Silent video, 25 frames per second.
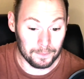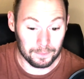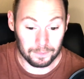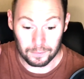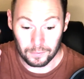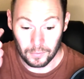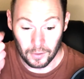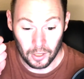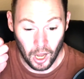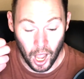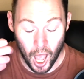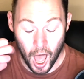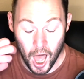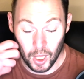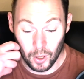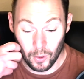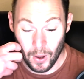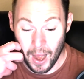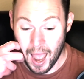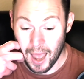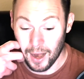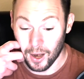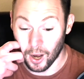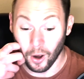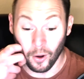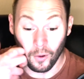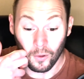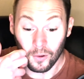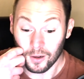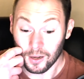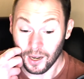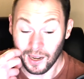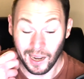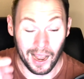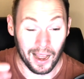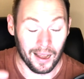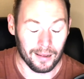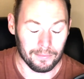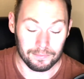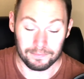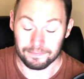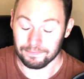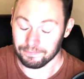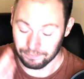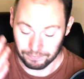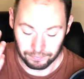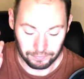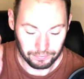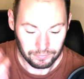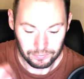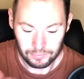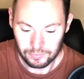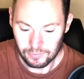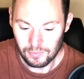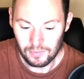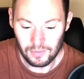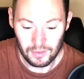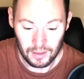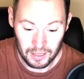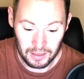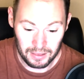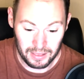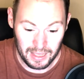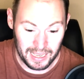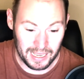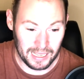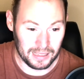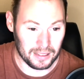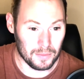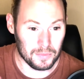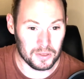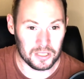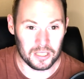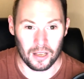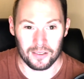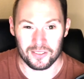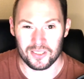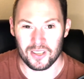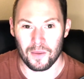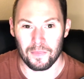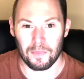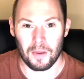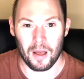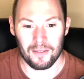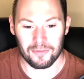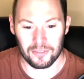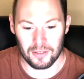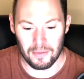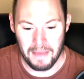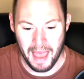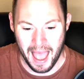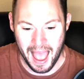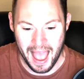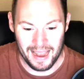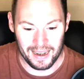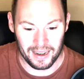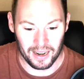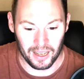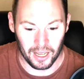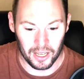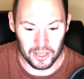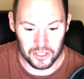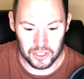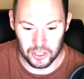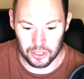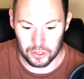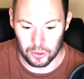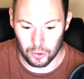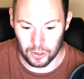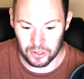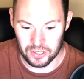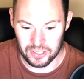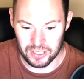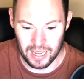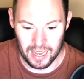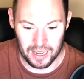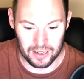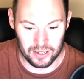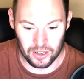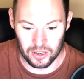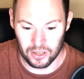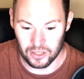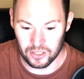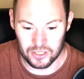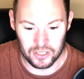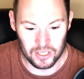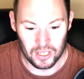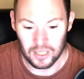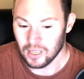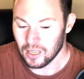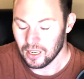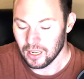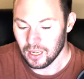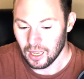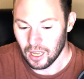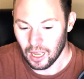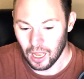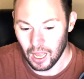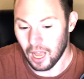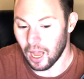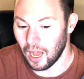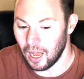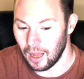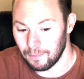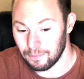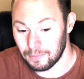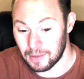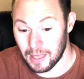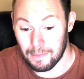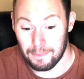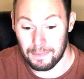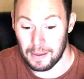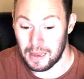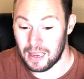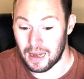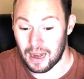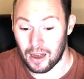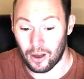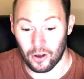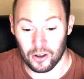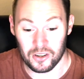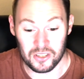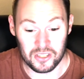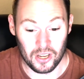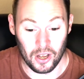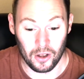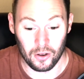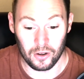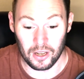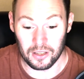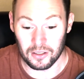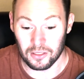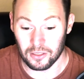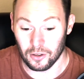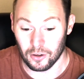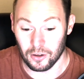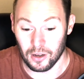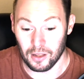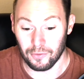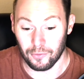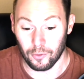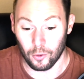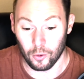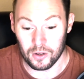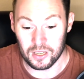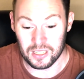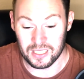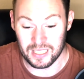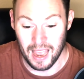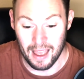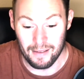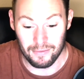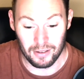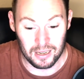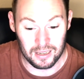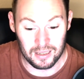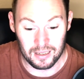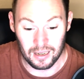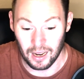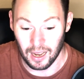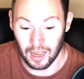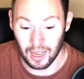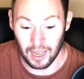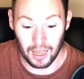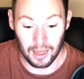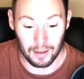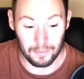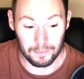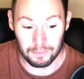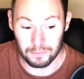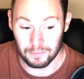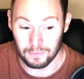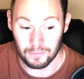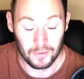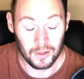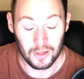Colorado, they get themselves up off the mat. Shedeur Sanders, they beat Arizona 34-7.